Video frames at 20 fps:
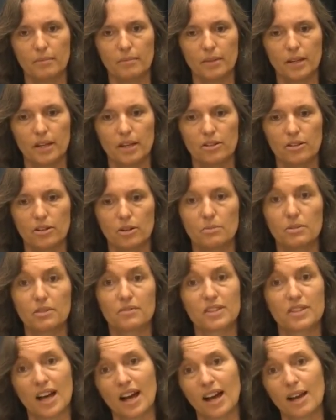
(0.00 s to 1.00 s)
in terms
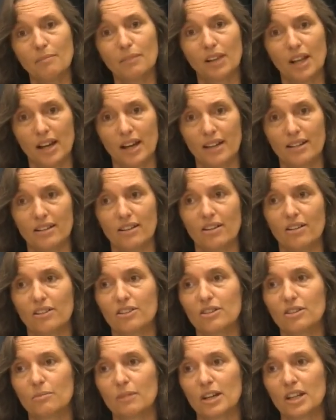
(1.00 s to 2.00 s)
of timeline
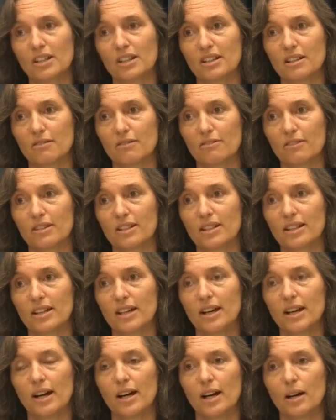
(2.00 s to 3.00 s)
also makes a difference,
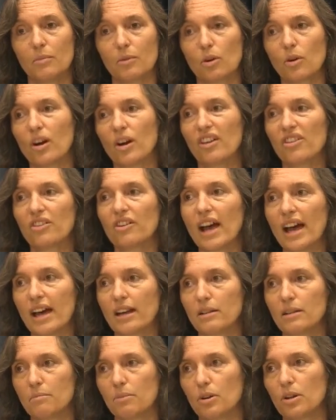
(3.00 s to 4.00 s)
or other
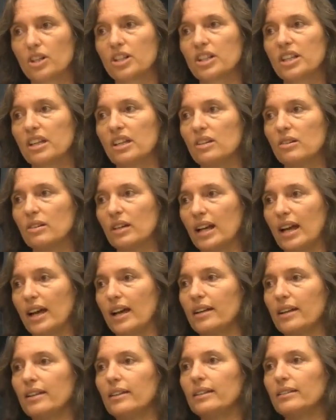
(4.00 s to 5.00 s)
added perks that you can
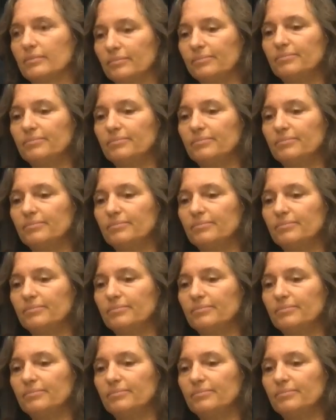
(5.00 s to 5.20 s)
add in.